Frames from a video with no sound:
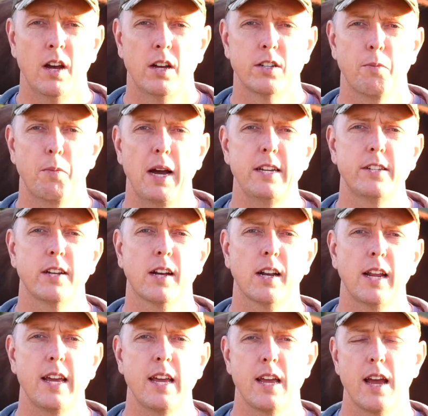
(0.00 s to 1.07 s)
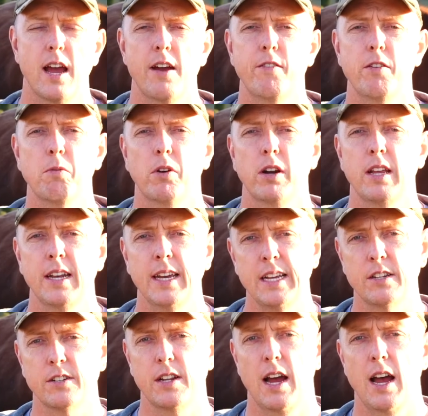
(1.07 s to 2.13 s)
So basically everybody
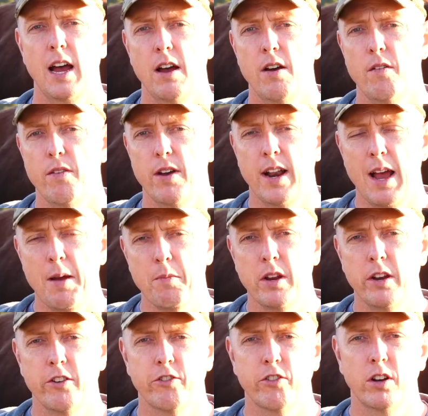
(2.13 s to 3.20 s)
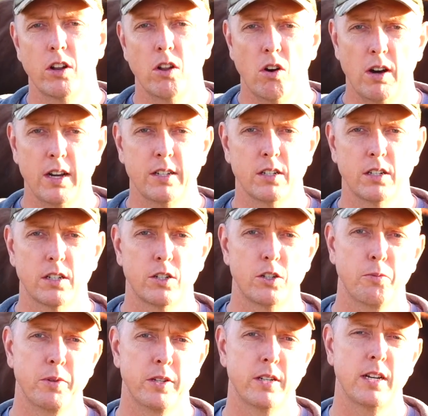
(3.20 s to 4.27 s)
needs to have an ammunition license
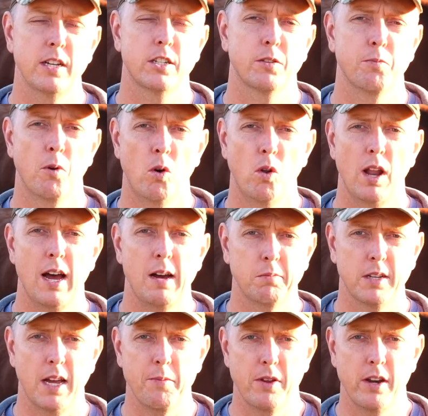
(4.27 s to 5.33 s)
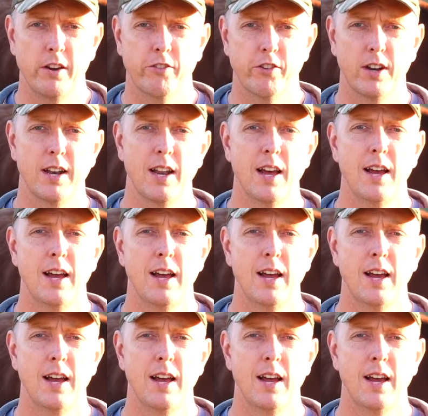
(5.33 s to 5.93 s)
to possess small arms ammunition